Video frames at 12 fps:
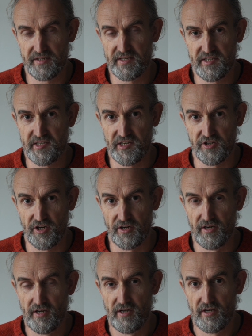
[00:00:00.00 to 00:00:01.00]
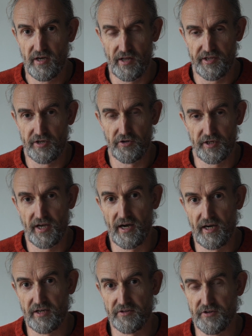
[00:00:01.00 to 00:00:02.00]
the decision, and the other
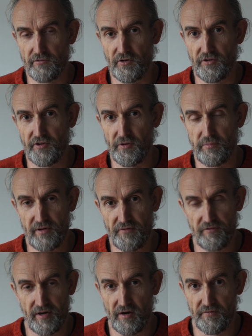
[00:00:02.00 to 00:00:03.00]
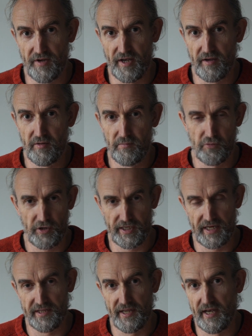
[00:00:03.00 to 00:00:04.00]
guys are on the periphery of it, putting
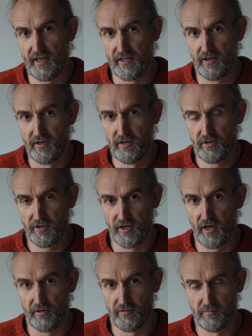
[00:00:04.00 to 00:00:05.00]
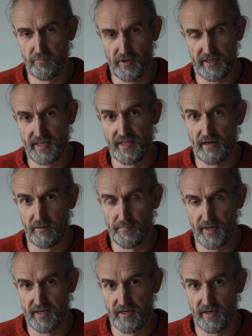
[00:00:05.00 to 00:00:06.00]
in their
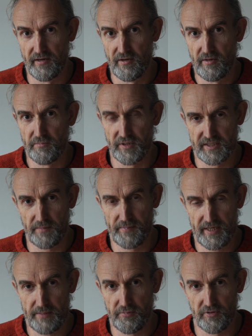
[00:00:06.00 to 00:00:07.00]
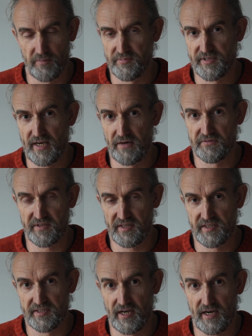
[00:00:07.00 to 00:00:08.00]
opinion. But it's the people themselves that
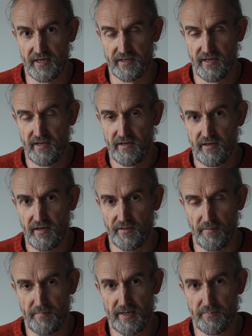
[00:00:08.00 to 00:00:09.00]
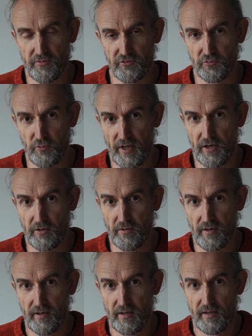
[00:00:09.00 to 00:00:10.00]
decide, and the people's will
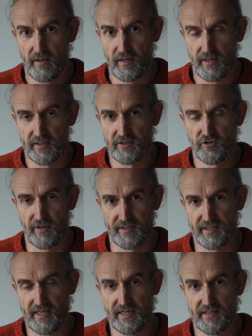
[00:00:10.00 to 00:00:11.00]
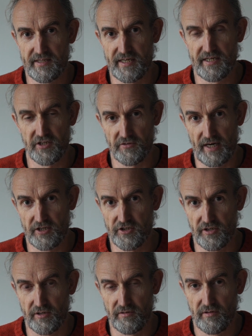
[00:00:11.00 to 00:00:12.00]
is translated into
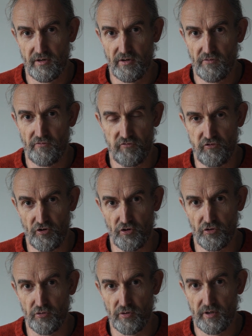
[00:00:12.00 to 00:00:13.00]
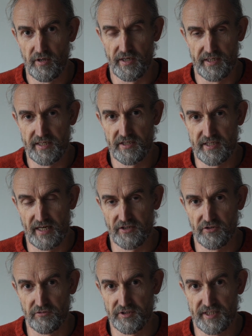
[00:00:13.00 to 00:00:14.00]
action through an
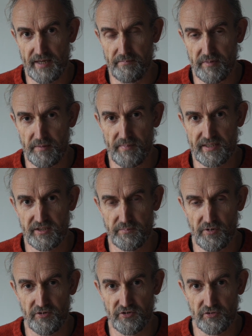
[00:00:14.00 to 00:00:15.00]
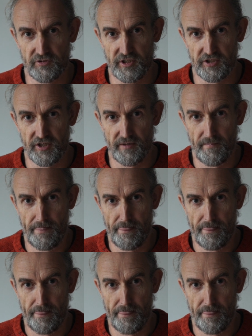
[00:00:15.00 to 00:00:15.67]
international assembly based upon sortition.